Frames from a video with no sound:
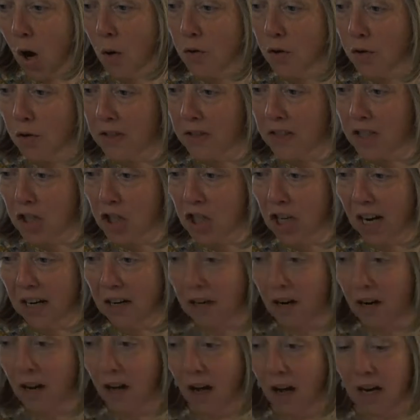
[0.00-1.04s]
Oh, you're
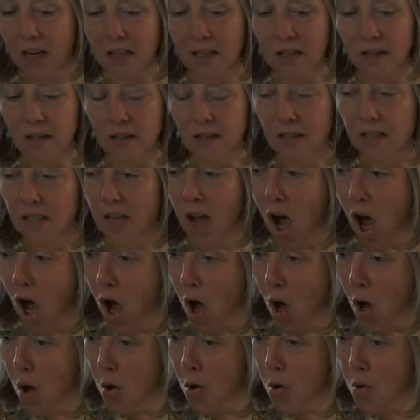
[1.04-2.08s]
in the Channel Islands.
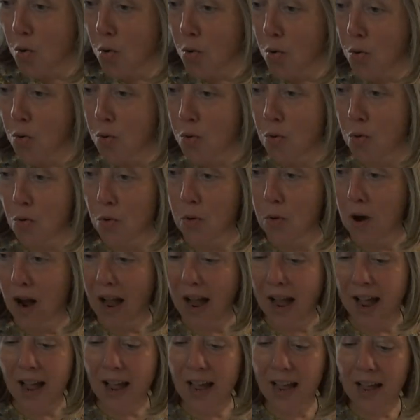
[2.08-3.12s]
Oh,
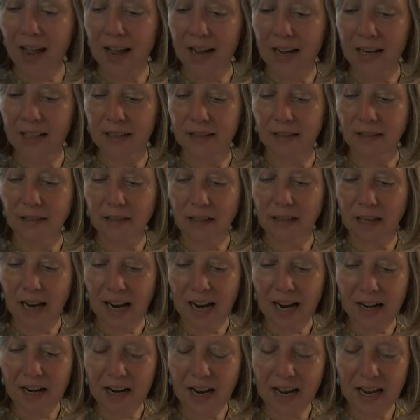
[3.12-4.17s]
Anne,
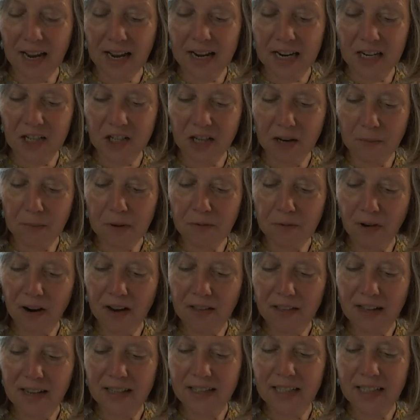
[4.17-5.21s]
Anne H. Let me
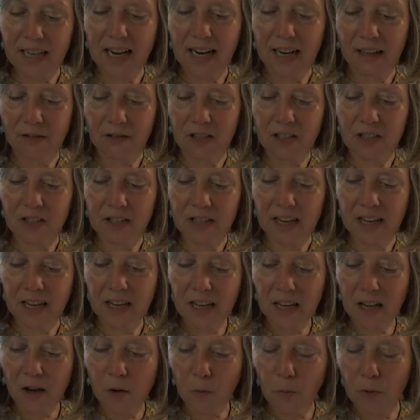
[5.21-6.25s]
write that down, because it
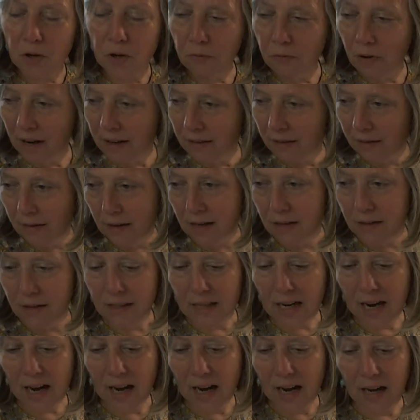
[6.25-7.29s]
when you write
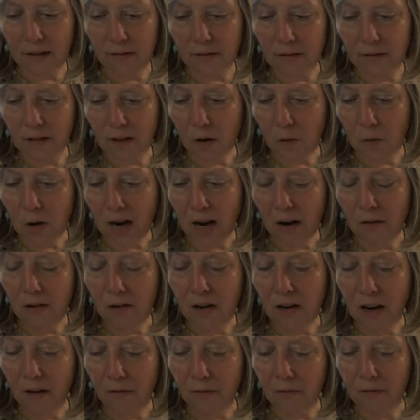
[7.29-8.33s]
things down, oh, how
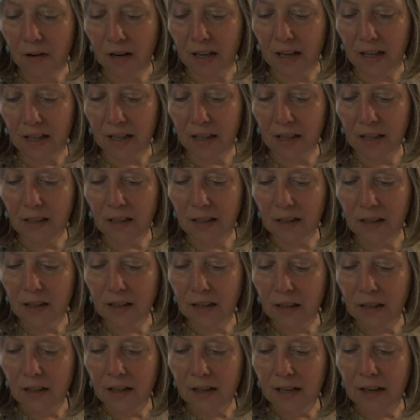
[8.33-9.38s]
lovely.
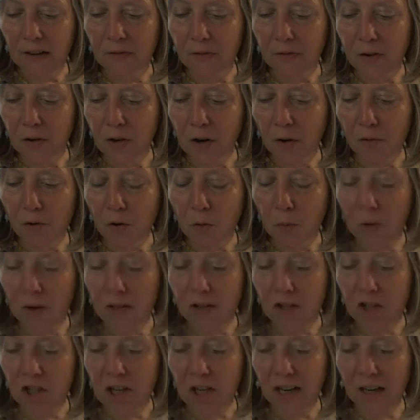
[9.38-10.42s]
Now, if you don't know where
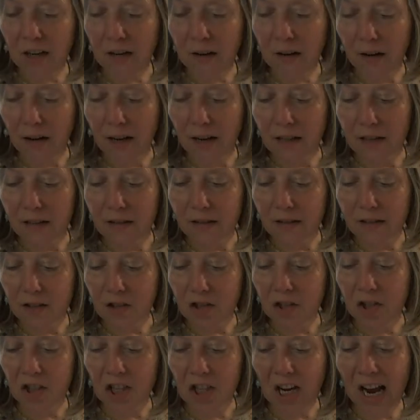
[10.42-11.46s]
the Channel Island,
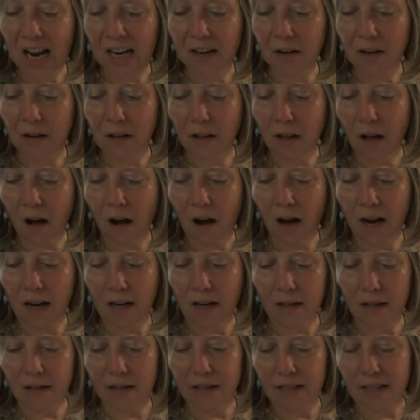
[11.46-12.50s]
Channel
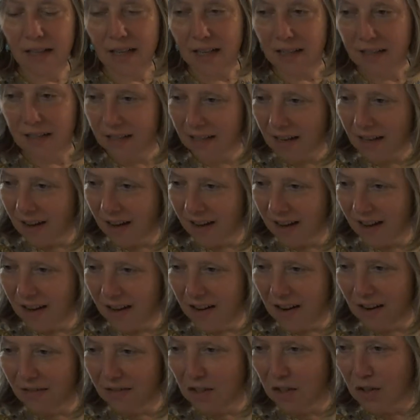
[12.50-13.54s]
Islands is,
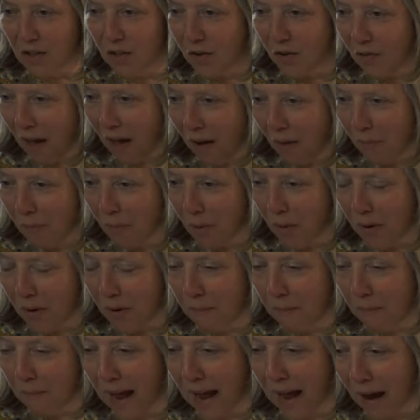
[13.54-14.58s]
you have to look that up on a
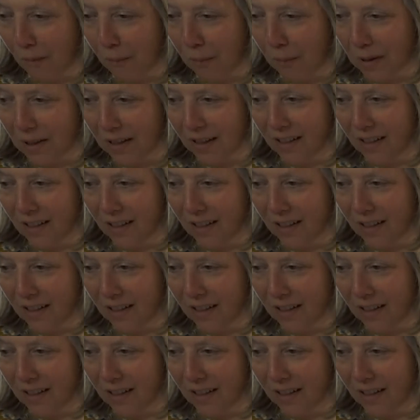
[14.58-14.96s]
map.